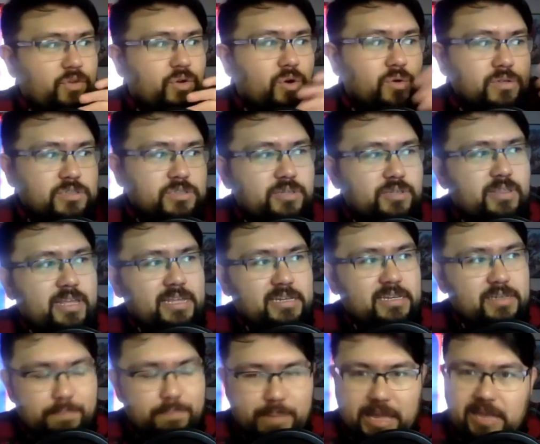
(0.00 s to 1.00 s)
into the
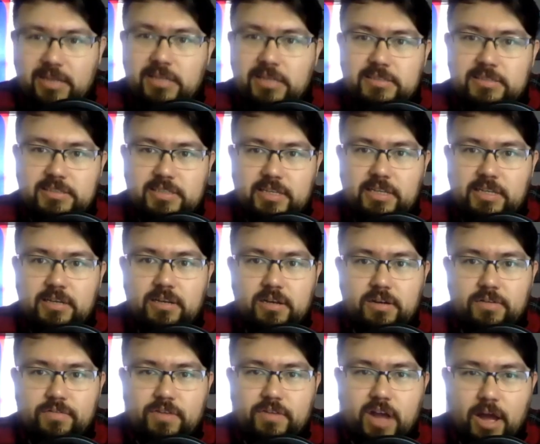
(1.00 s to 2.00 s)
independent scene
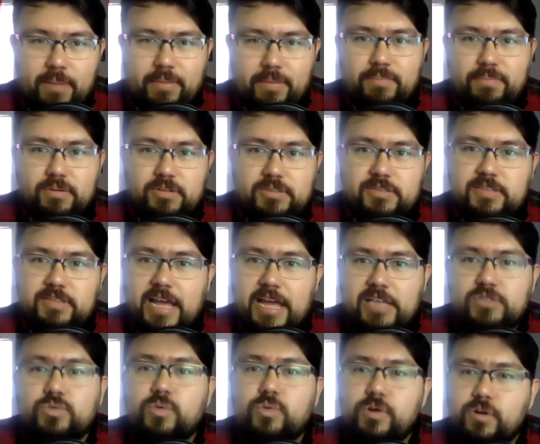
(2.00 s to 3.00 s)
of comic books
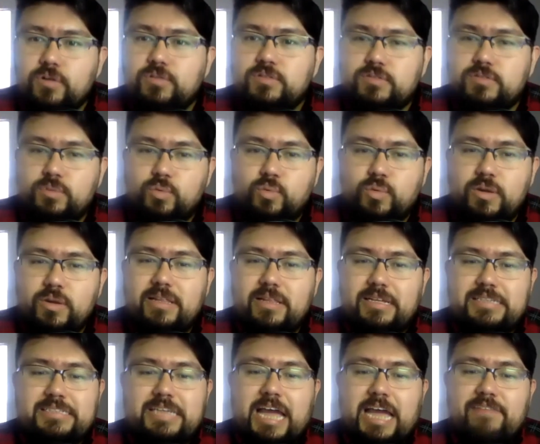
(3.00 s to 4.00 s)
that's where you'll really
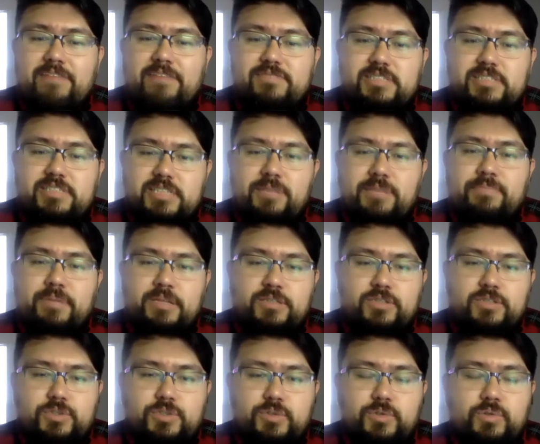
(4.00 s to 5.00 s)
dive deep
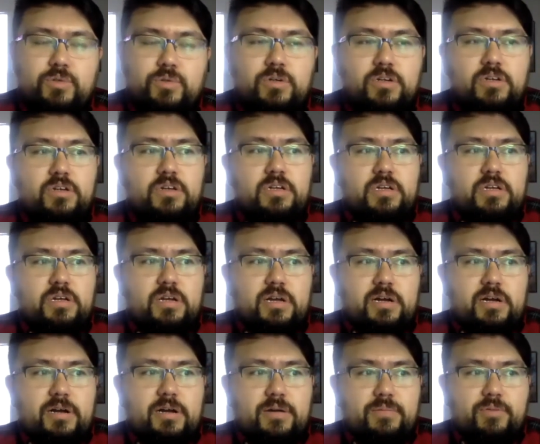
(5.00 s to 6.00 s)
into
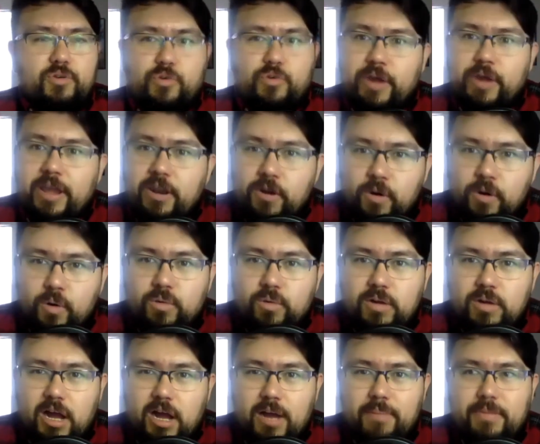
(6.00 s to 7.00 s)
um, creator owned
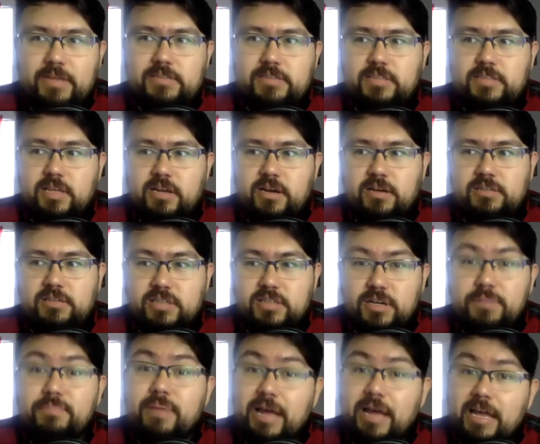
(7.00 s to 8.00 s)
comics that are
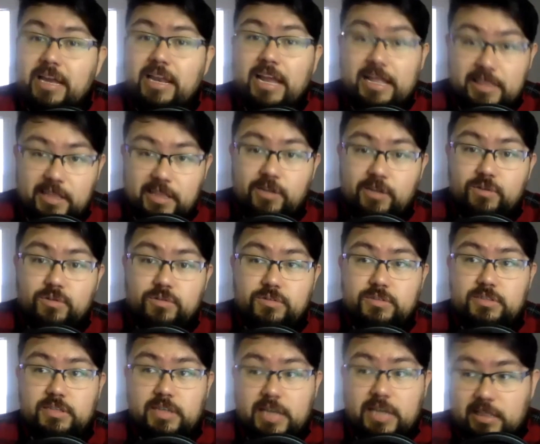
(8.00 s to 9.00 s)
done by latinos
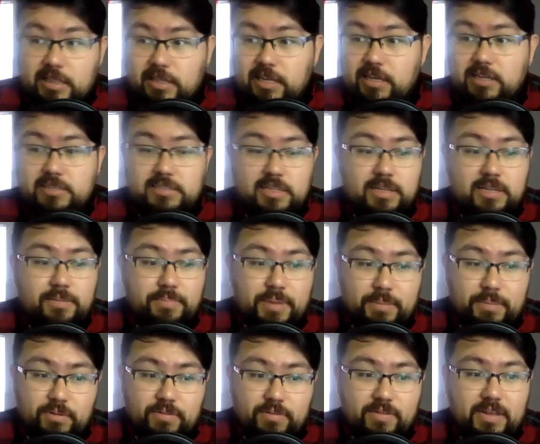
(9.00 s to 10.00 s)
and latinas and
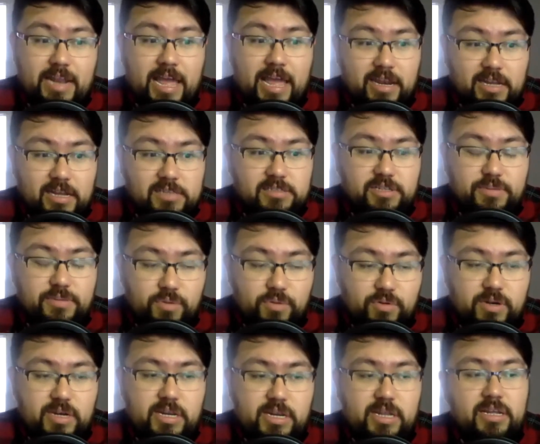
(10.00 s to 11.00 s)
people of the latinx
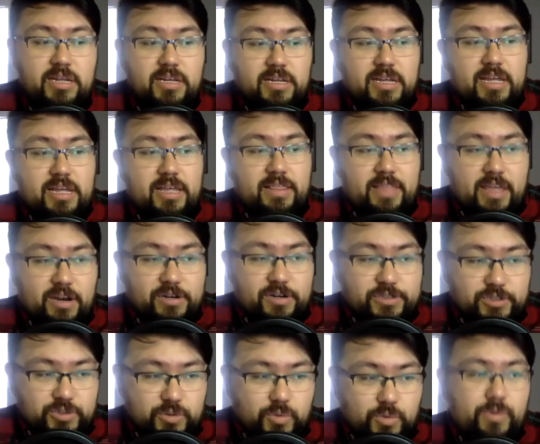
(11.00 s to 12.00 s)
community that are
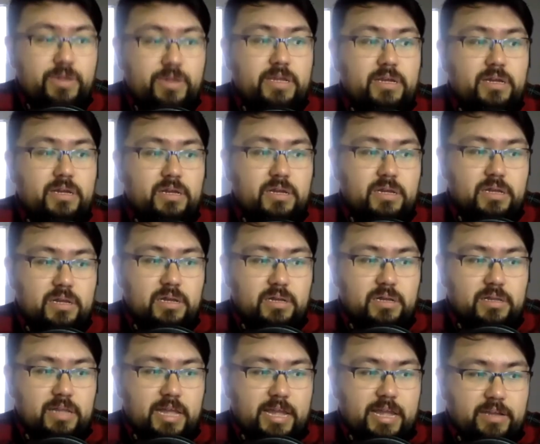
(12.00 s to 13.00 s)
doing
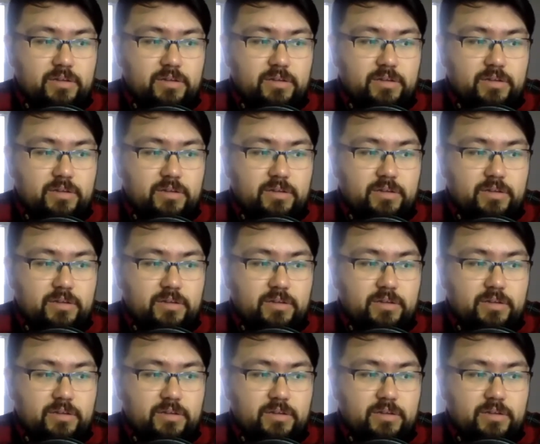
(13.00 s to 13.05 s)
like